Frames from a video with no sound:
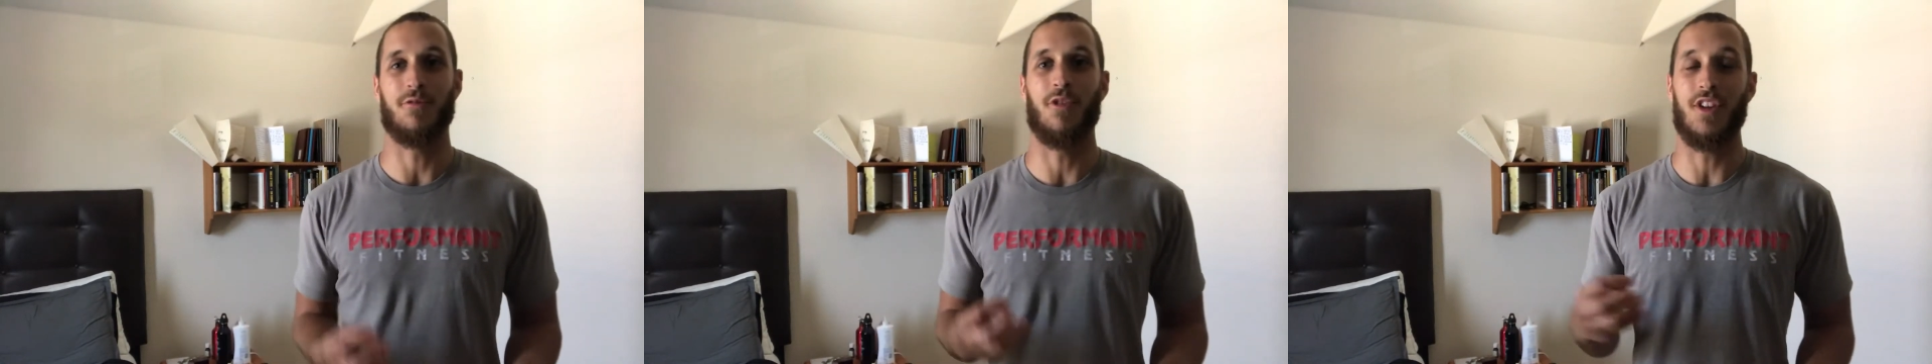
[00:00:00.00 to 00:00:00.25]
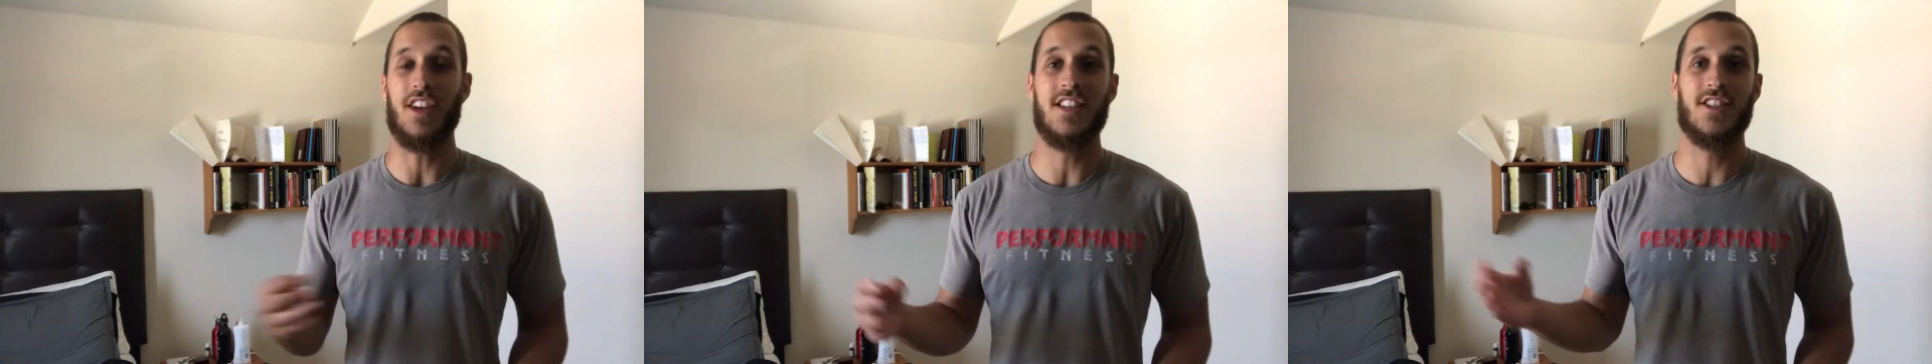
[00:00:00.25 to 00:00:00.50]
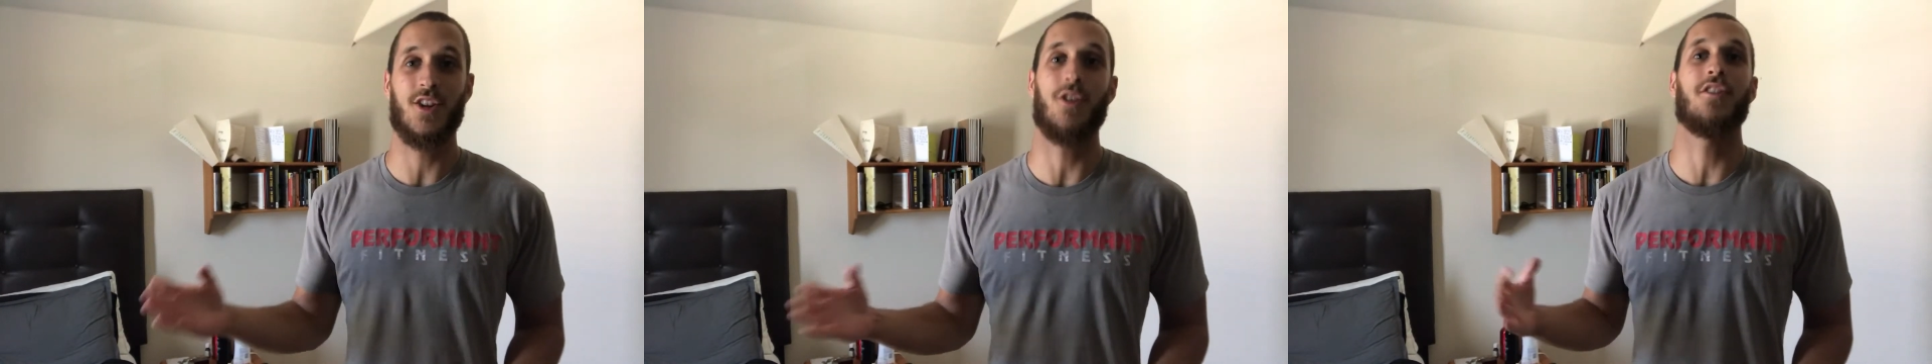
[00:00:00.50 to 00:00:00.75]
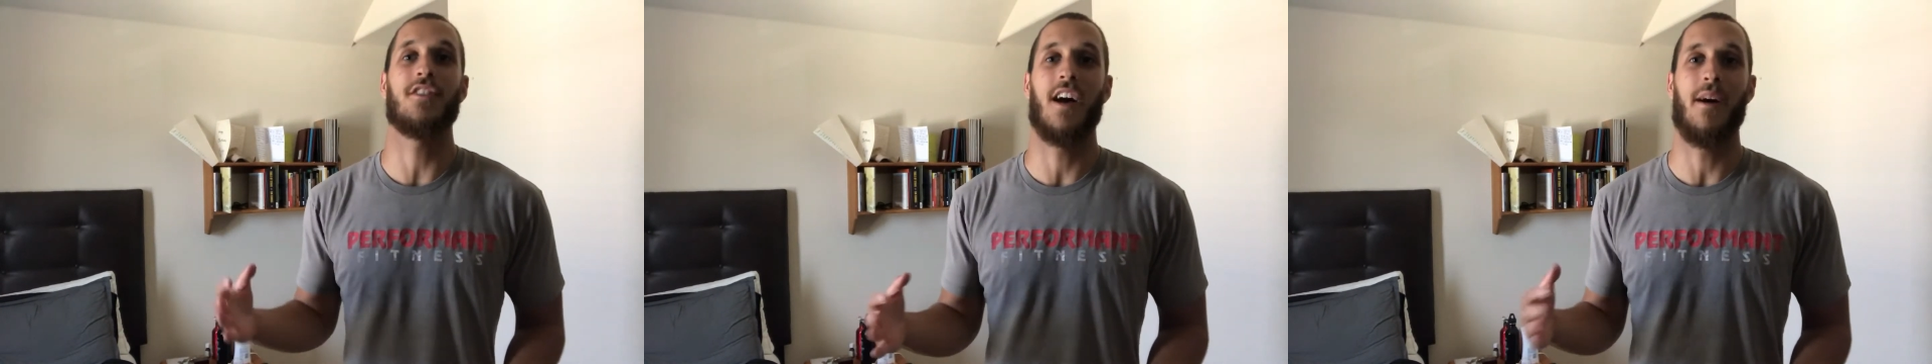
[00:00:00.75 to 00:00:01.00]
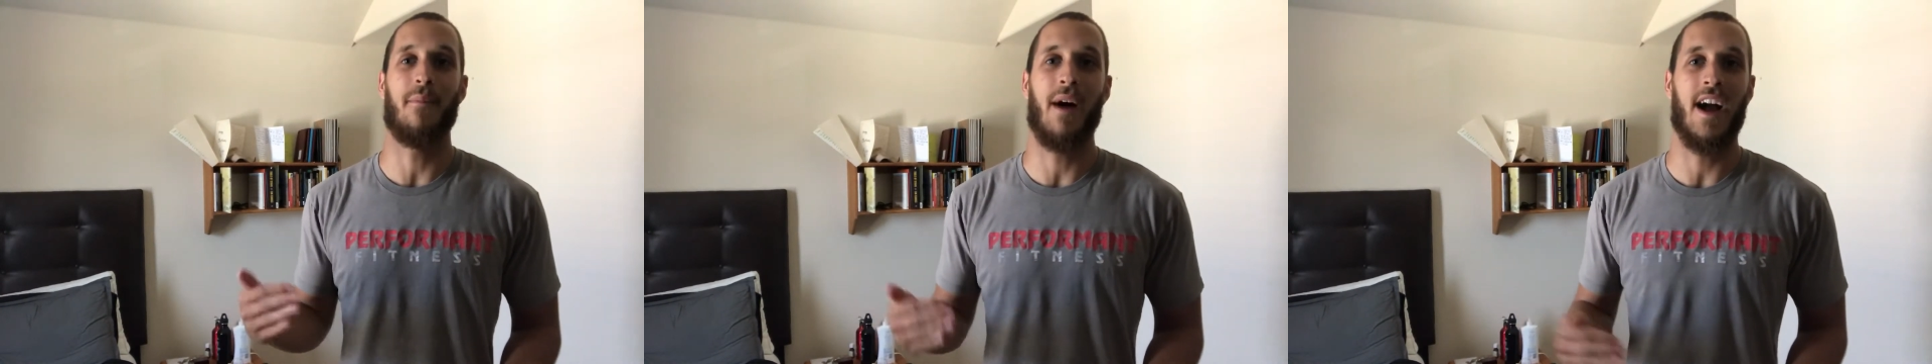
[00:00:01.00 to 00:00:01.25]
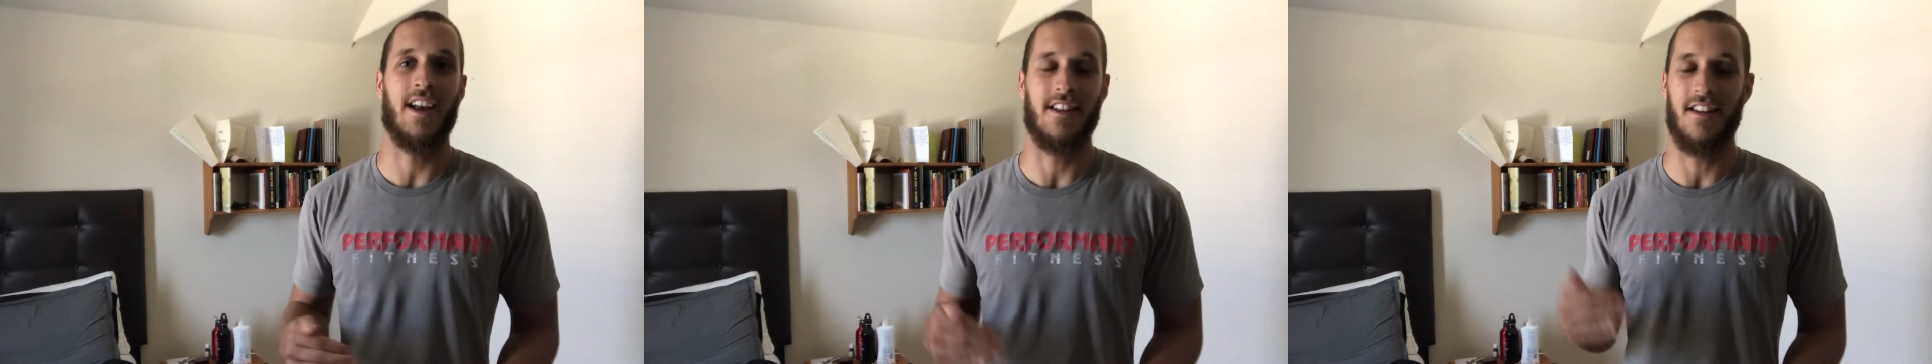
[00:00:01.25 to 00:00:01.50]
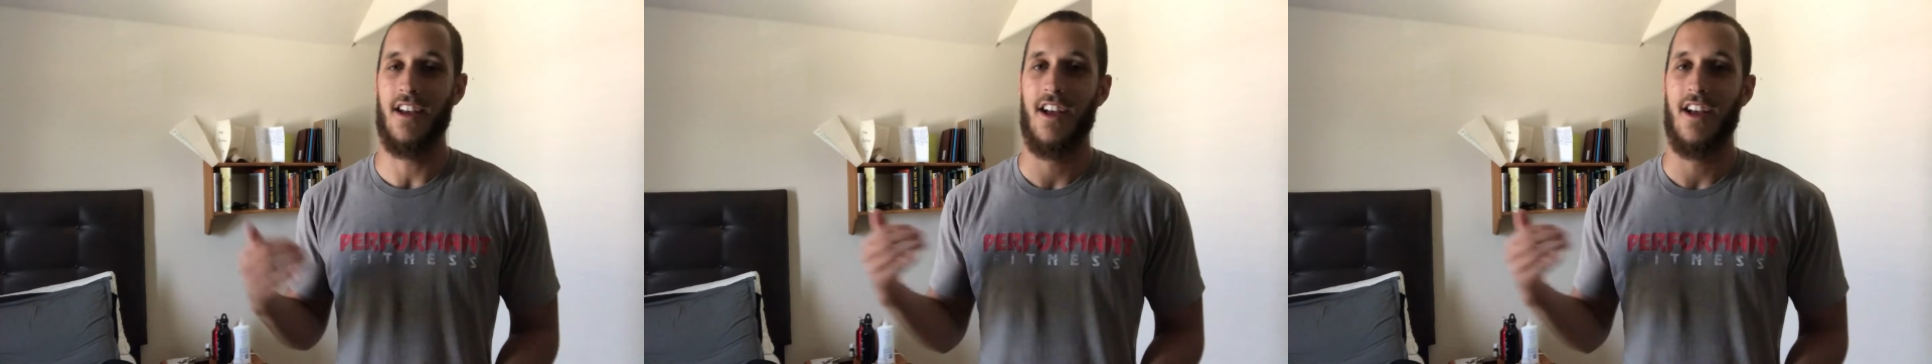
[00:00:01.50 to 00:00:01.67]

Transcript: Well, he started that back in